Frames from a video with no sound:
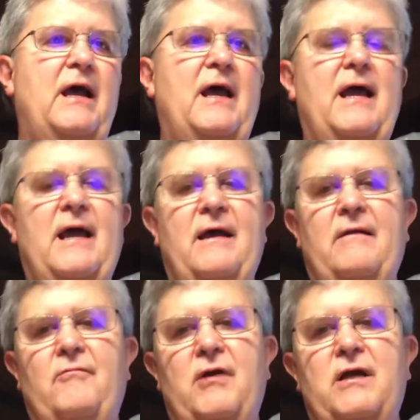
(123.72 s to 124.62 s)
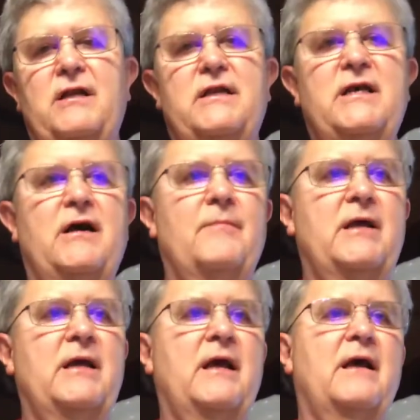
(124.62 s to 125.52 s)
and what can you tell
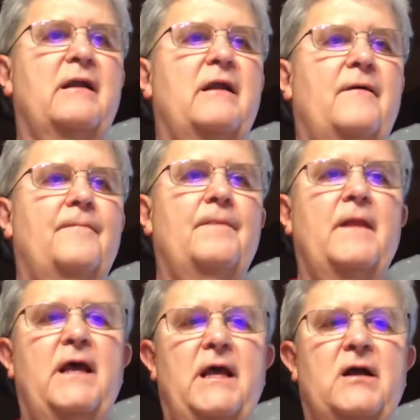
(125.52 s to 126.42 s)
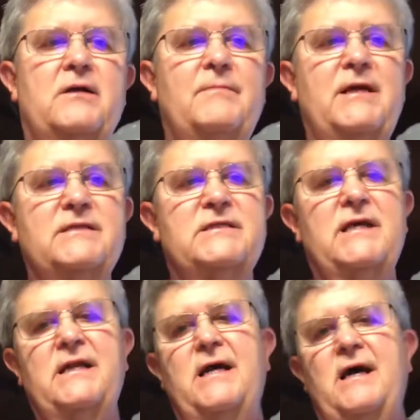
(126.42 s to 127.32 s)
me? And he looked at me and
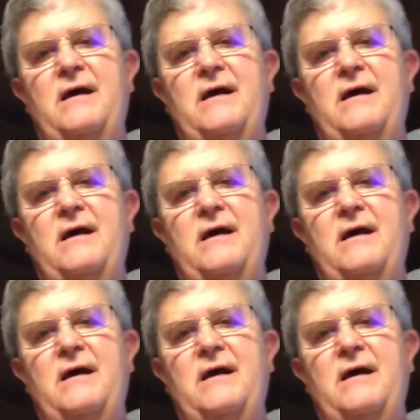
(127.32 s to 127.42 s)
said,